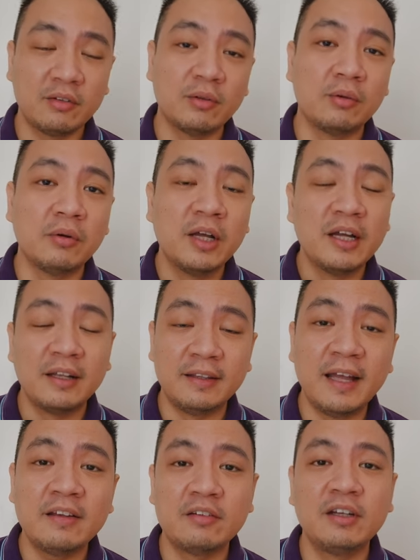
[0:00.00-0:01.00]
So
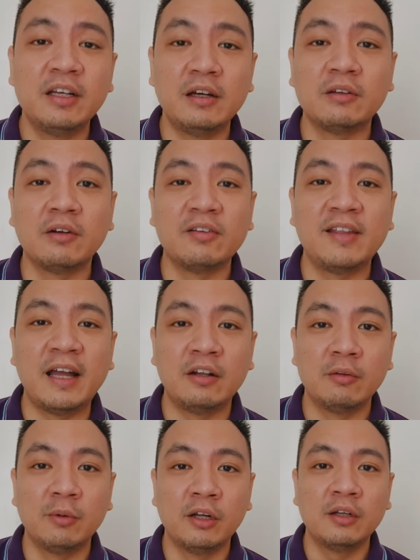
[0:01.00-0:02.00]
that's really
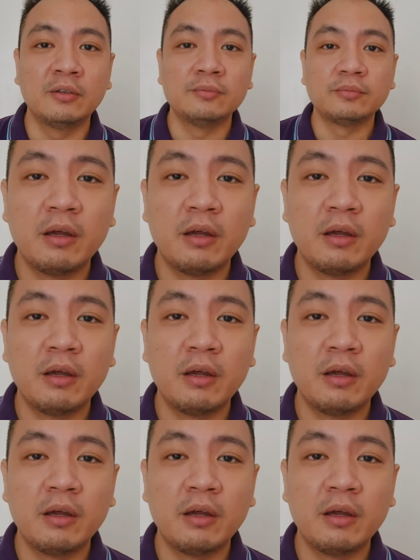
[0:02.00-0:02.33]
understandable.